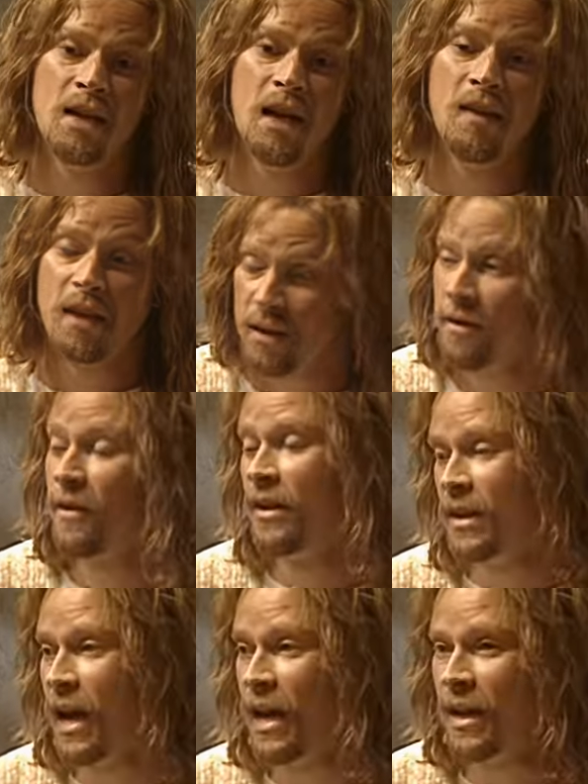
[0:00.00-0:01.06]
at the end of the
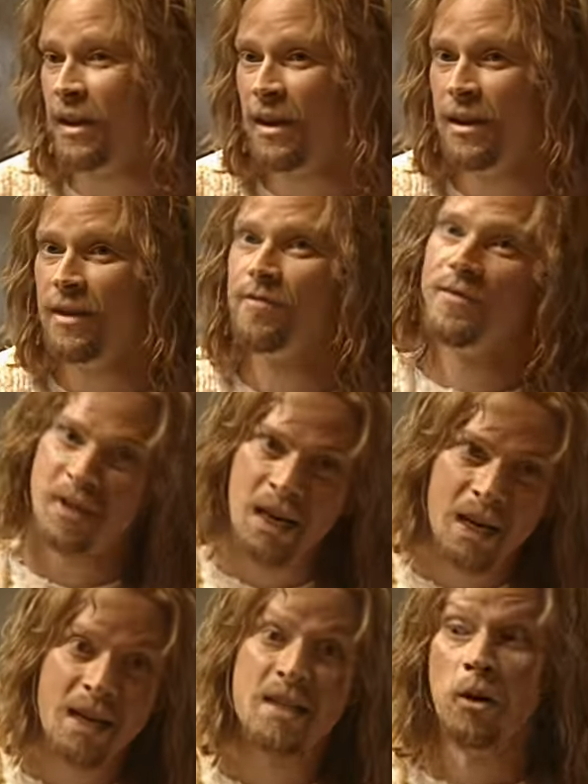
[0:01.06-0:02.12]
day,
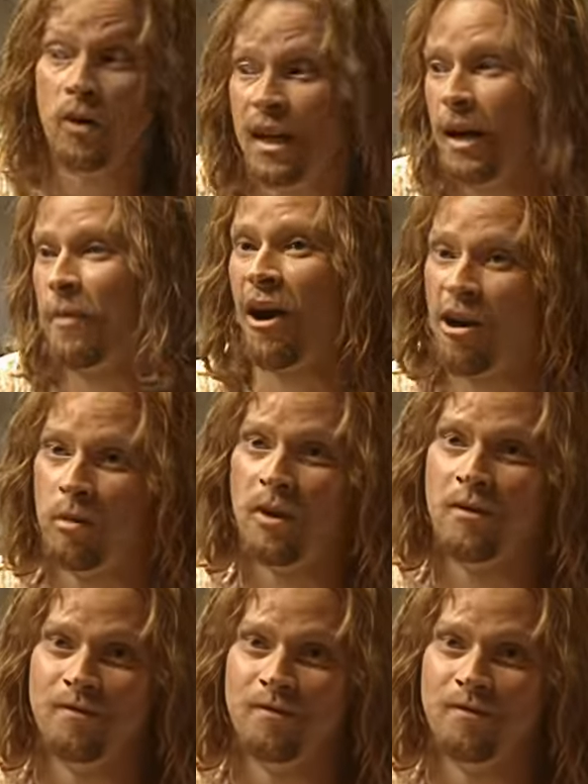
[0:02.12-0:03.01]
it is only a parable.